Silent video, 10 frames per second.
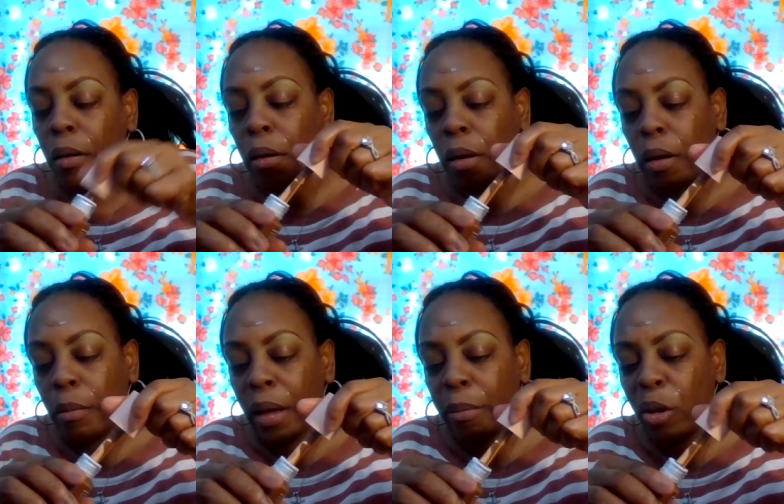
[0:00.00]
um,
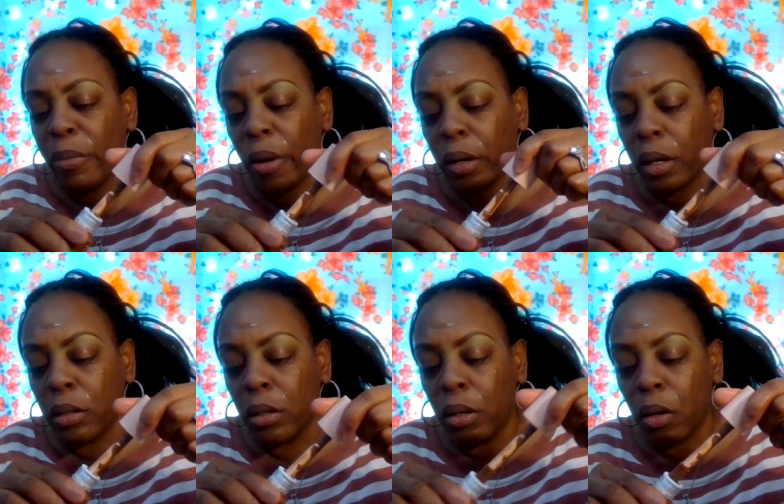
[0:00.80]
my beauty
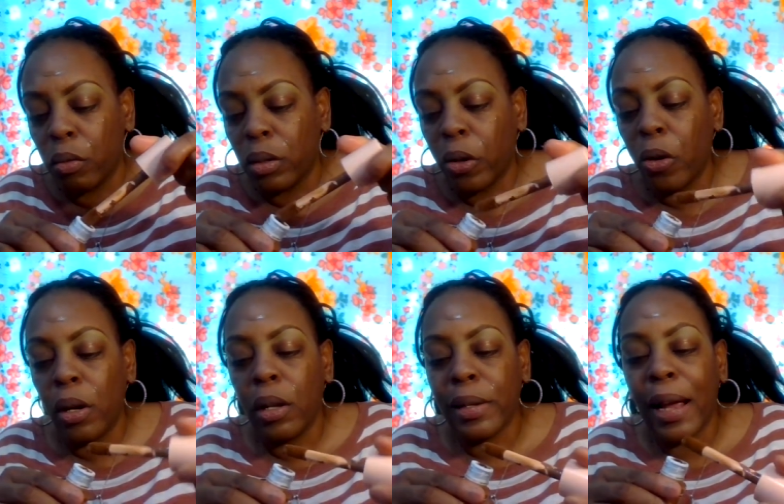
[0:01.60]
products, you know, dirty.
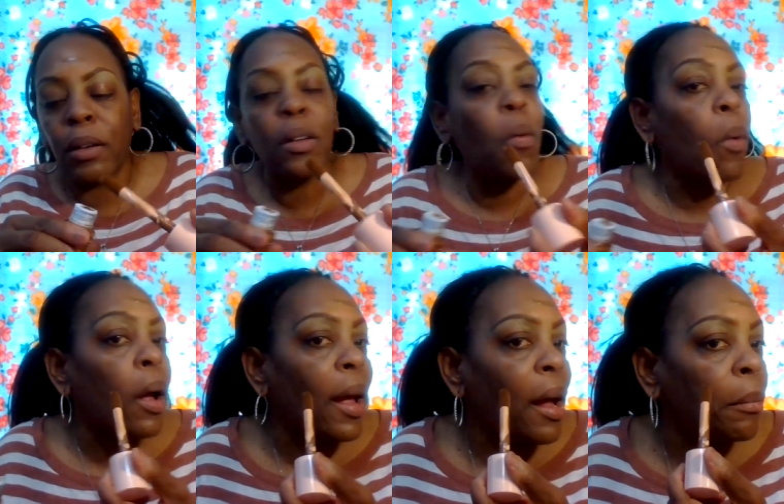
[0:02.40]
Because I don't know
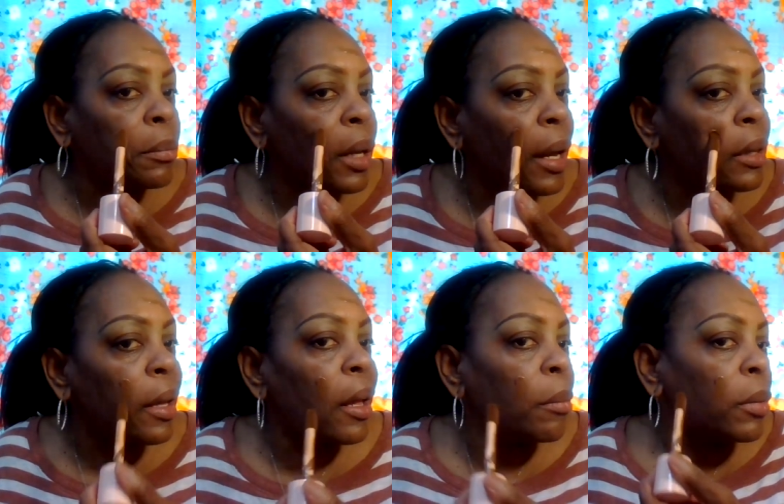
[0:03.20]
why I'm like
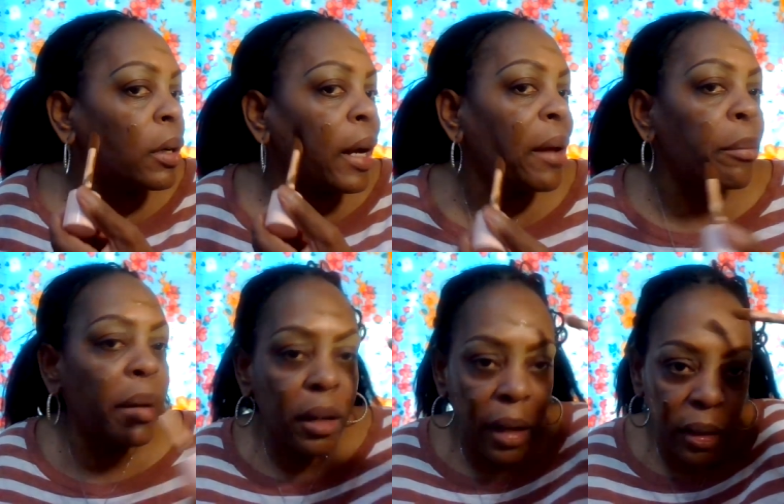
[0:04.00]
that. But I've
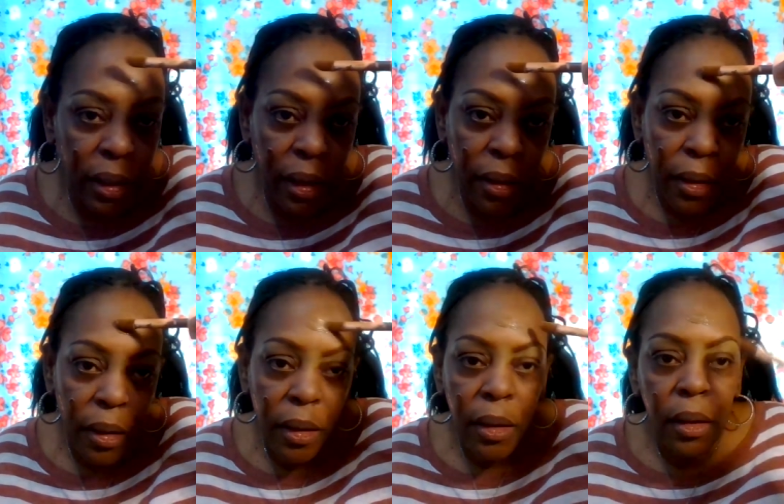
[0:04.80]
been like that
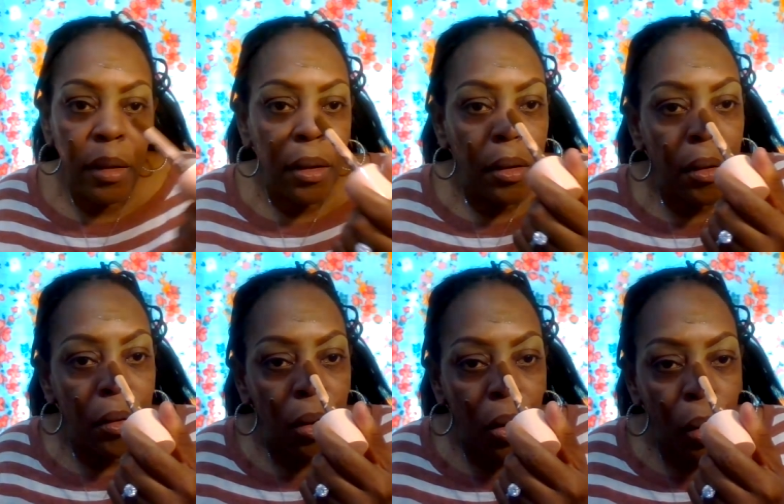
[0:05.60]

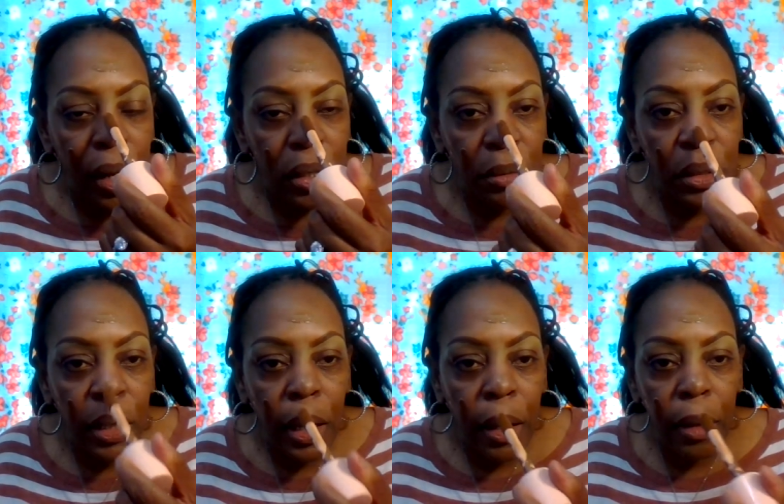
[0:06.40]
for quite some
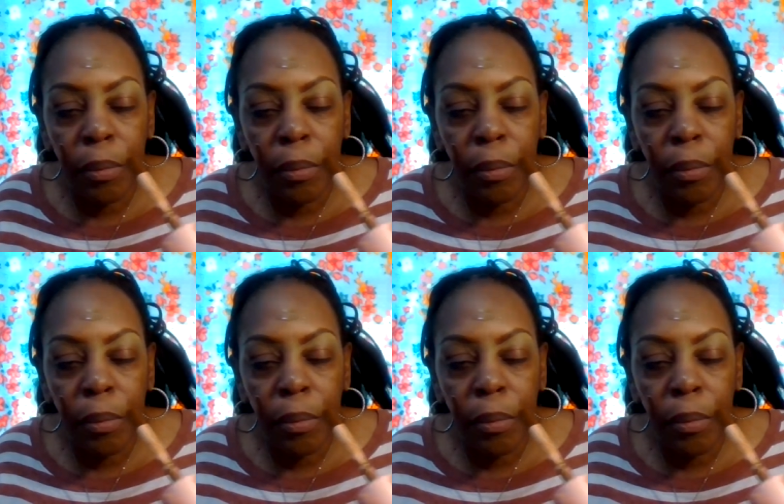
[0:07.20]
time.